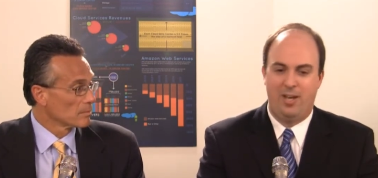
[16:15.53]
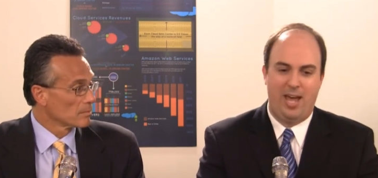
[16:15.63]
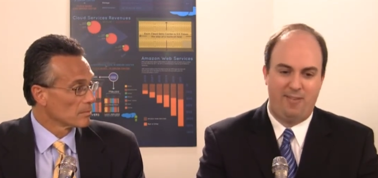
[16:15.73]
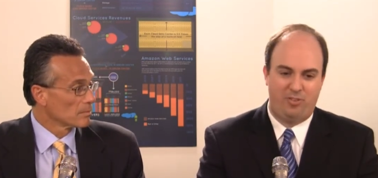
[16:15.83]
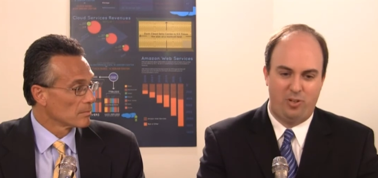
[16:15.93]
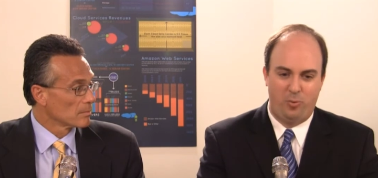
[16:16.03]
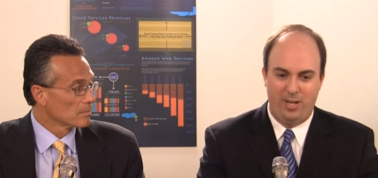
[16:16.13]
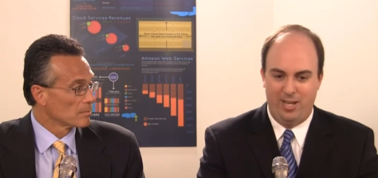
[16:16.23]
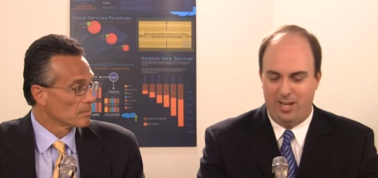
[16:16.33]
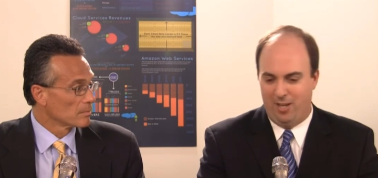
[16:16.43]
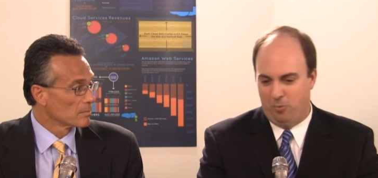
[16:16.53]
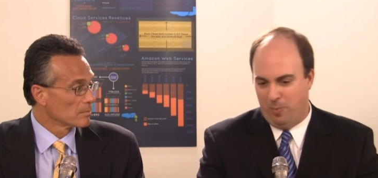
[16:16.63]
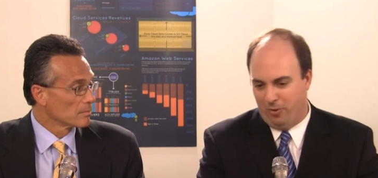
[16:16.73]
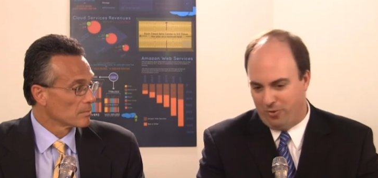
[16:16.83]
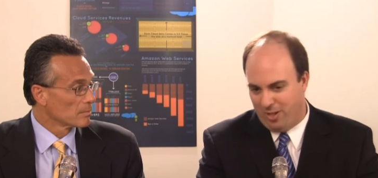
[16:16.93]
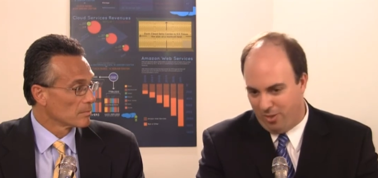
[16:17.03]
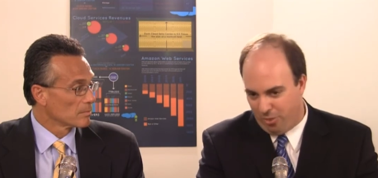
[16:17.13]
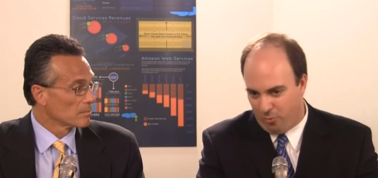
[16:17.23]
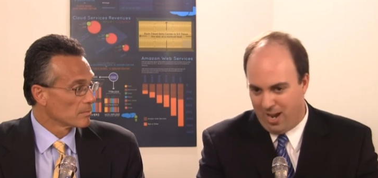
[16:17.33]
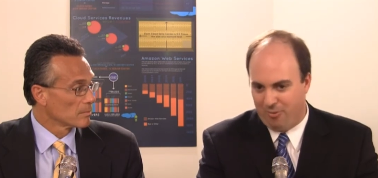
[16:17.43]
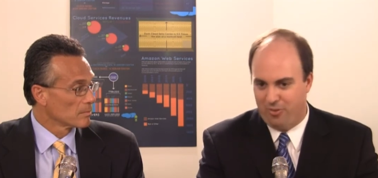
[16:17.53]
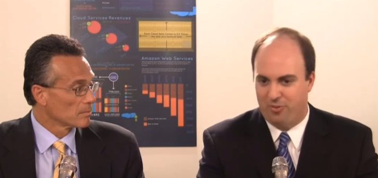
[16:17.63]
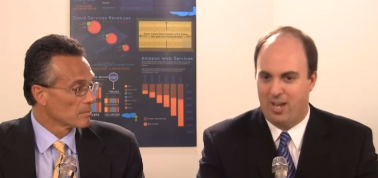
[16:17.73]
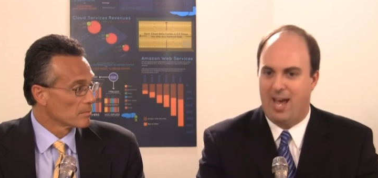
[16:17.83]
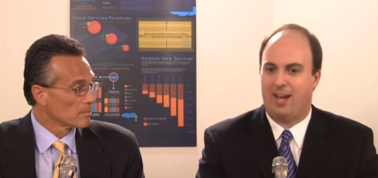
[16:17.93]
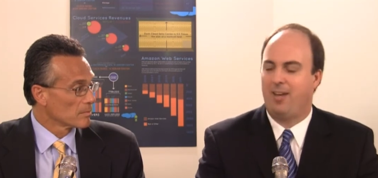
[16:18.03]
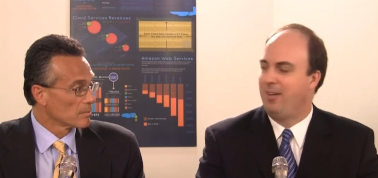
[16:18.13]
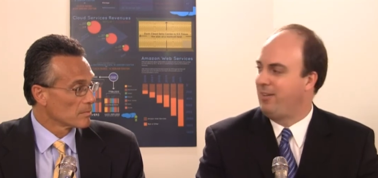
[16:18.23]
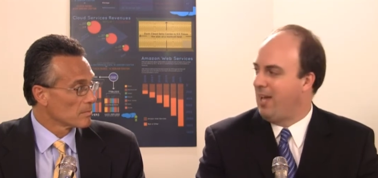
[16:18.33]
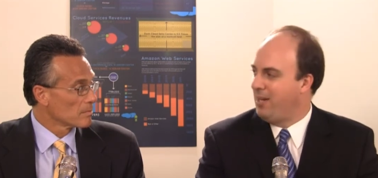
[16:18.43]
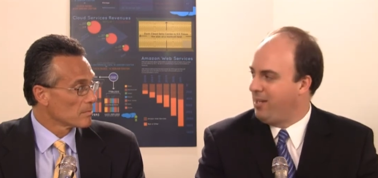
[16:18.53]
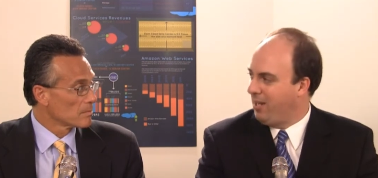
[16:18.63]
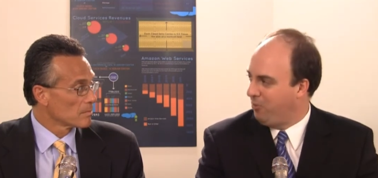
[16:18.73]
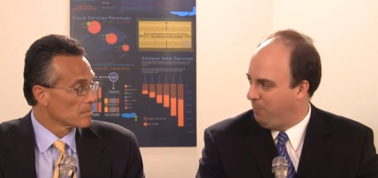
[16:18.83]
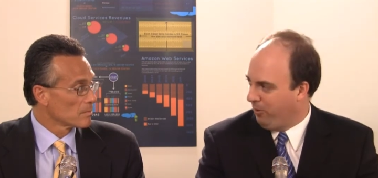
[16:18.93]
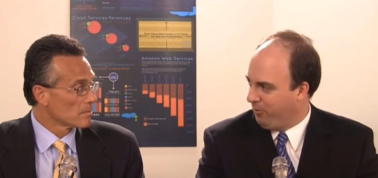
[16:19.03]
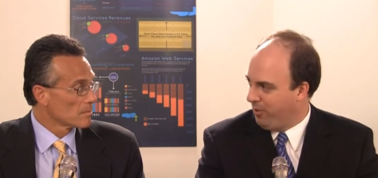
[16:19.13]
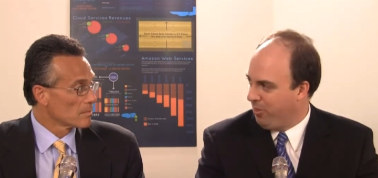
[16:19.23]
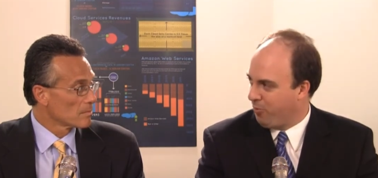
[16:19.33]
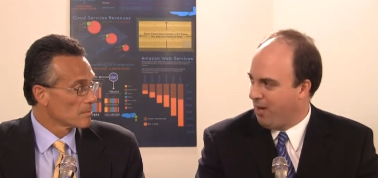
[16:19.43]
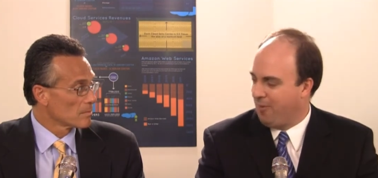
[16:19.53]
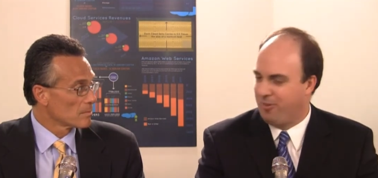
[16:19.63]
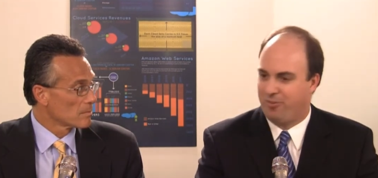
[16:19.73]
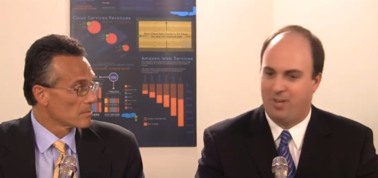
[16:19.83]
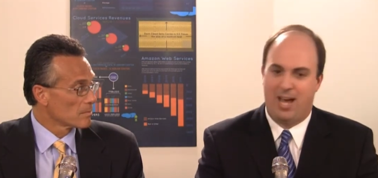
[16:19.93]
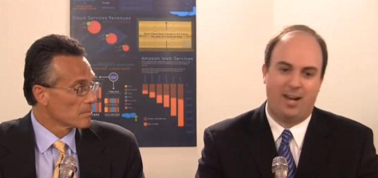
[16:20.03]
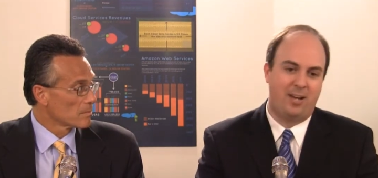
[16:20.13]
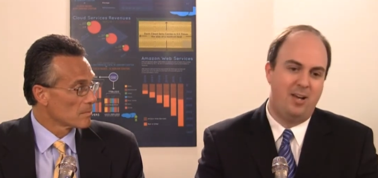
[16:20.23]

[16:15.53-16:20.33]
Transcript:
Speaker 1: FCOE is built in throughout the stack, 10 gigs built in throughout the stack,